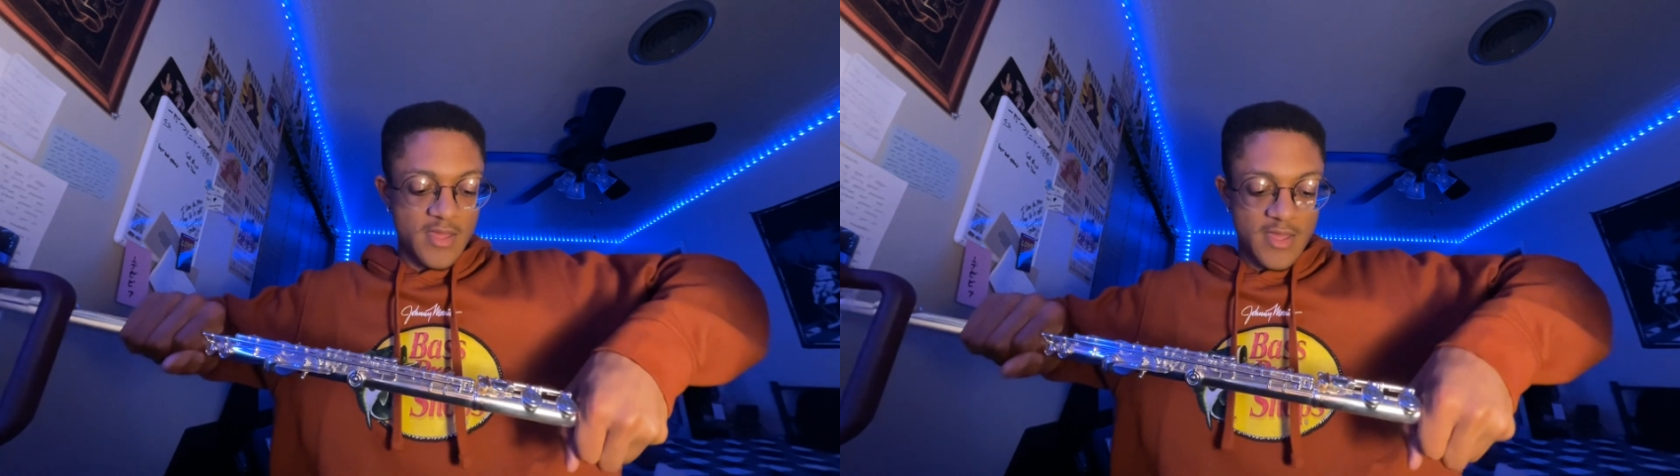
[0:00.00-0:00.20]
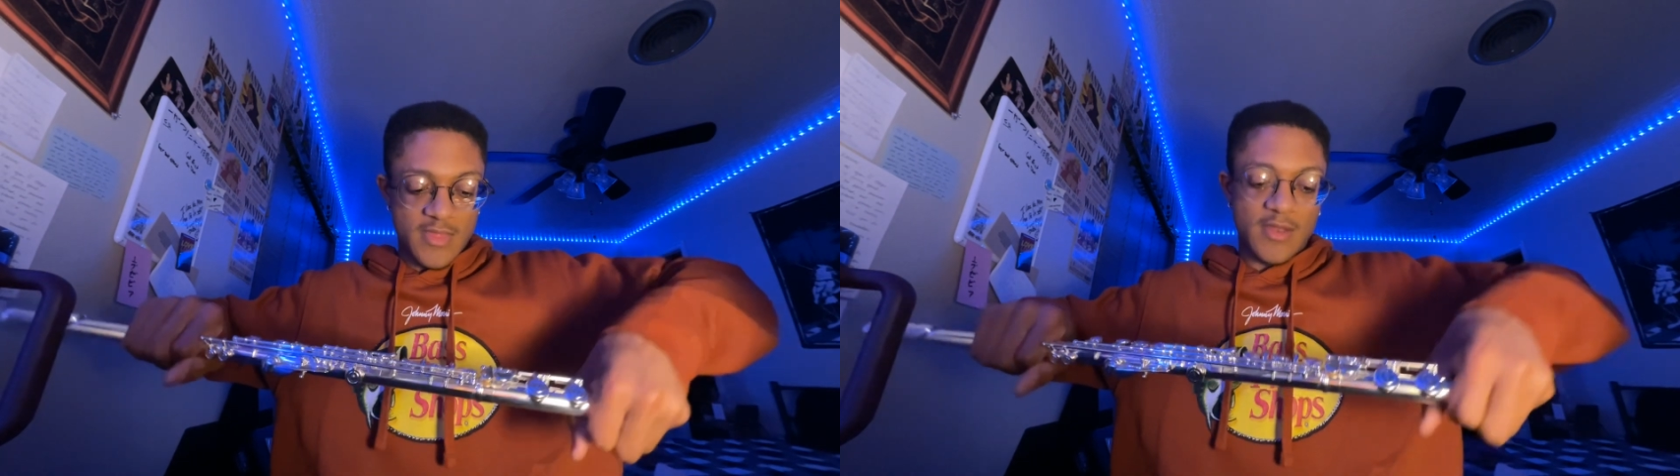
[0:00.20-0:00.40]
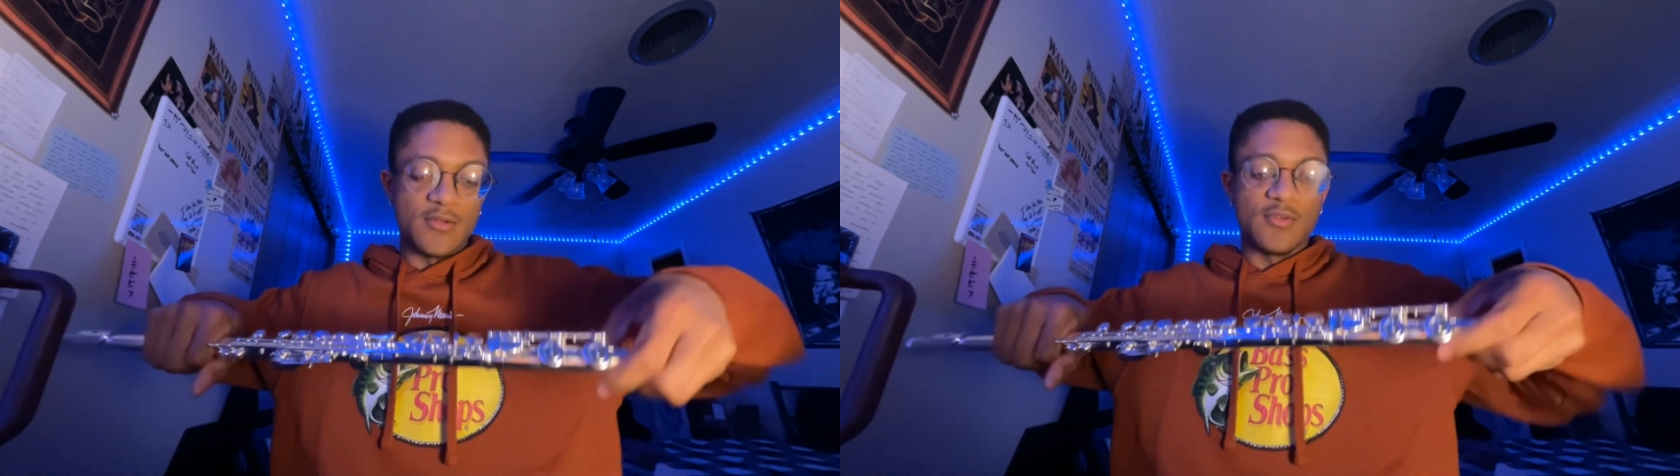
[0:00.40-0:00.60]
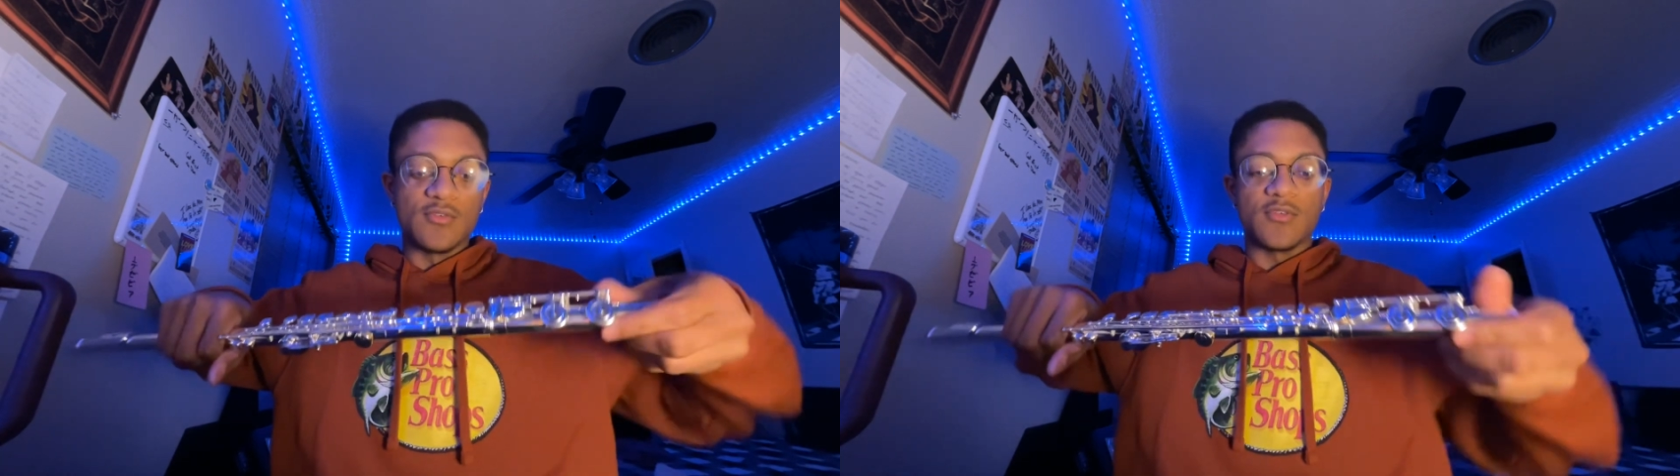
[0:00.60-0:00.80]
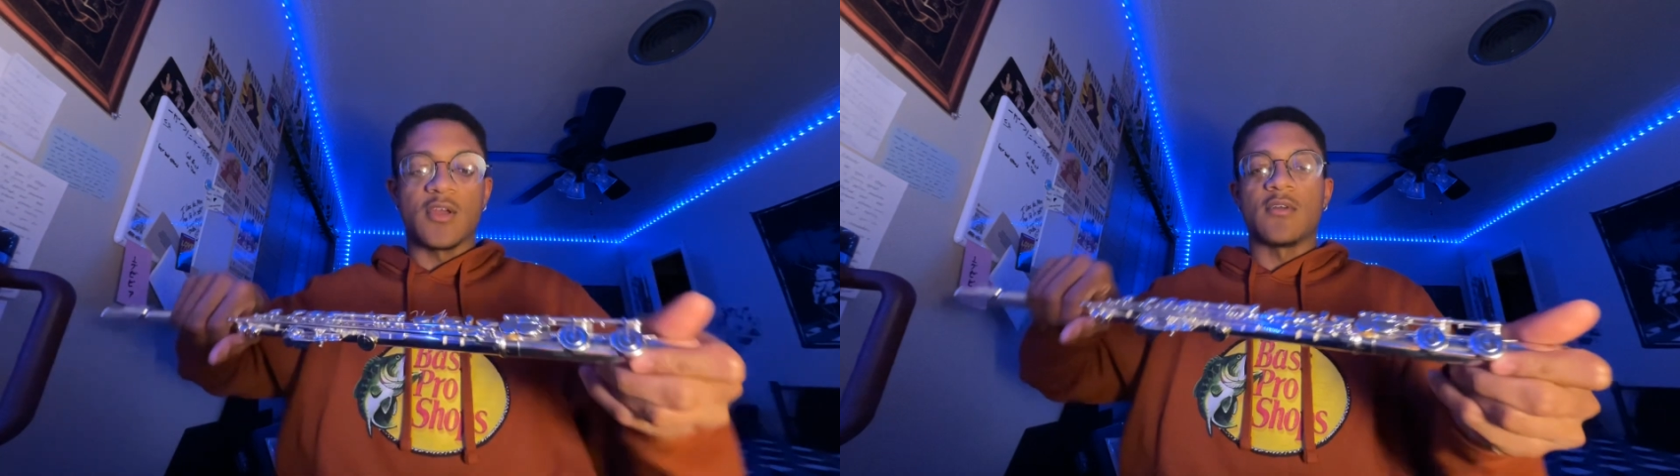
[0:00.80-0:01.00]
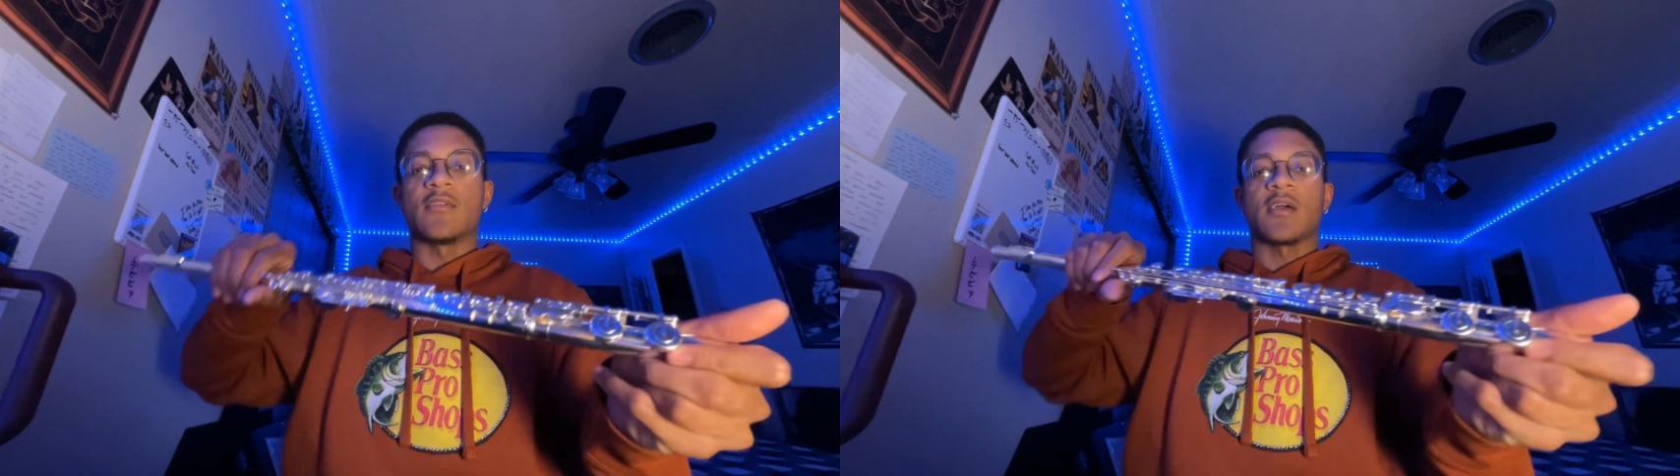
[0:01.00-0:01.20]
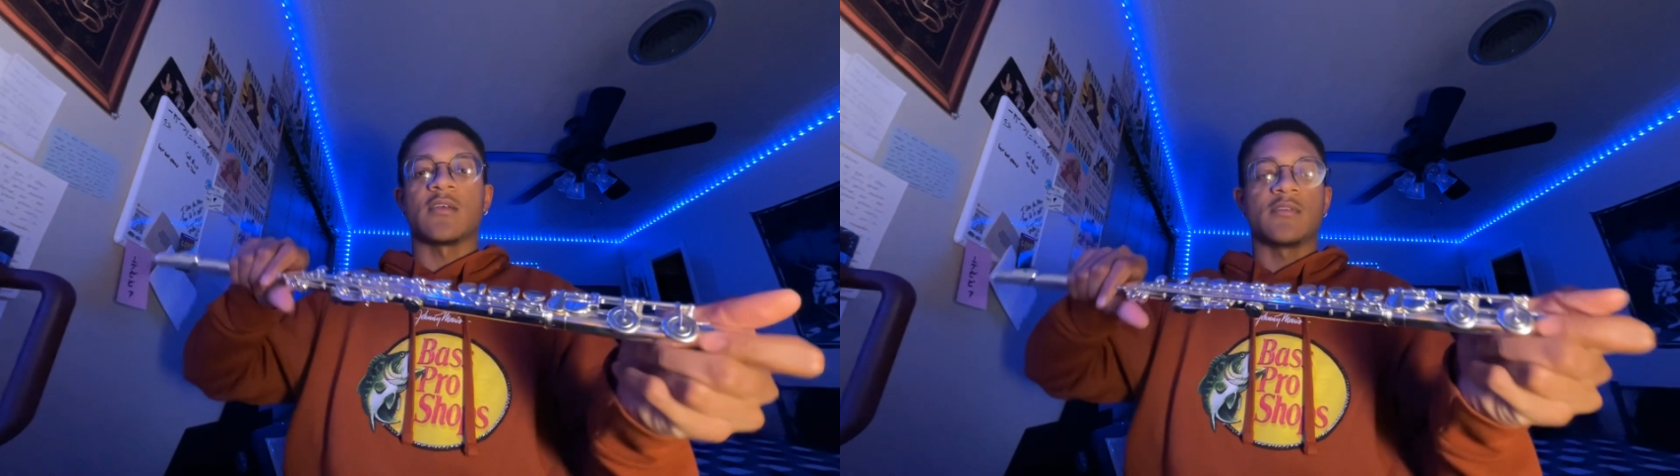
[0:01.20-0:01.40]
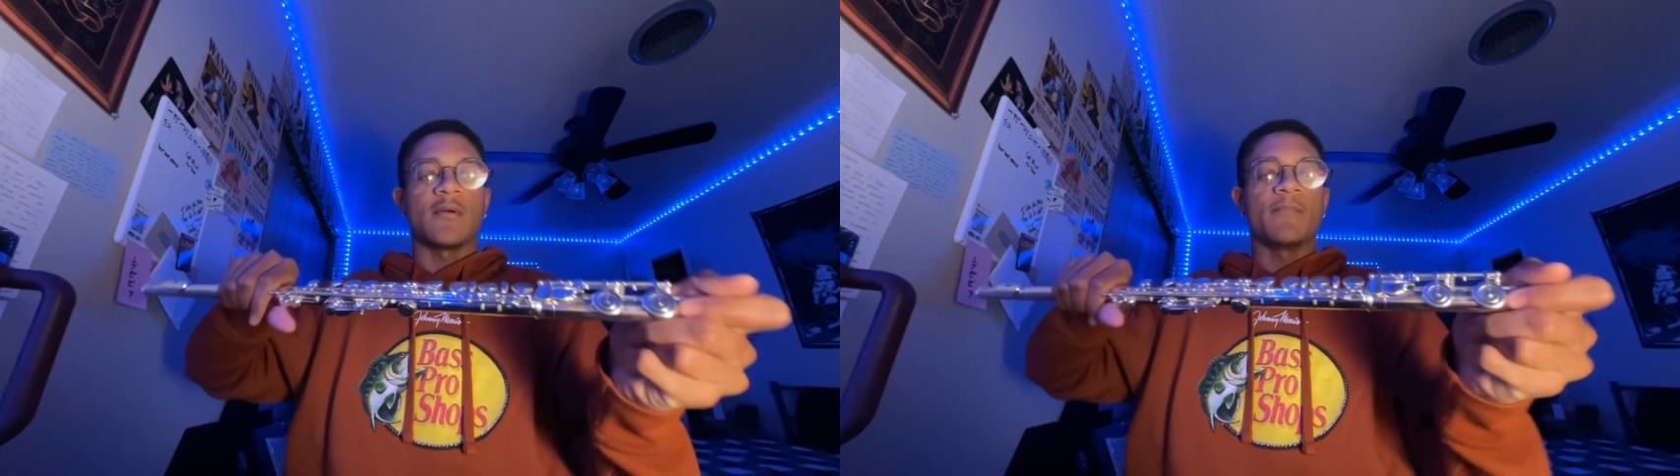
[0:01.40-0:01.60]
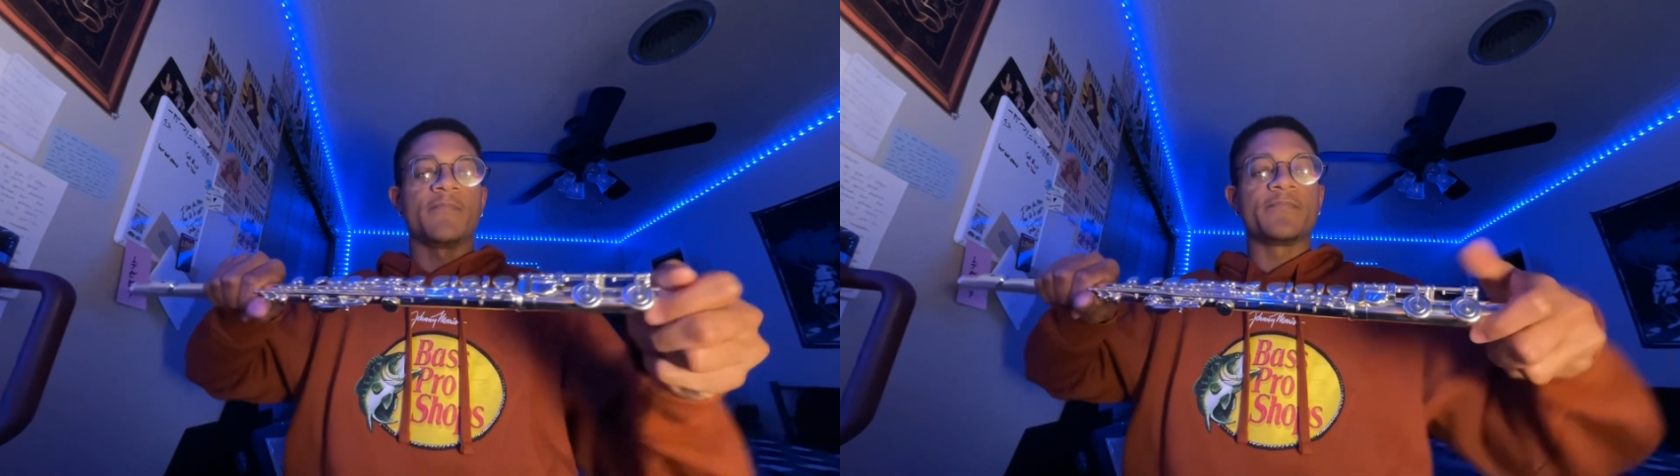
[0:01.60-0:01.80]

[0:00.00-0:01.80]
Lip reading: And then it'll usually go the second time.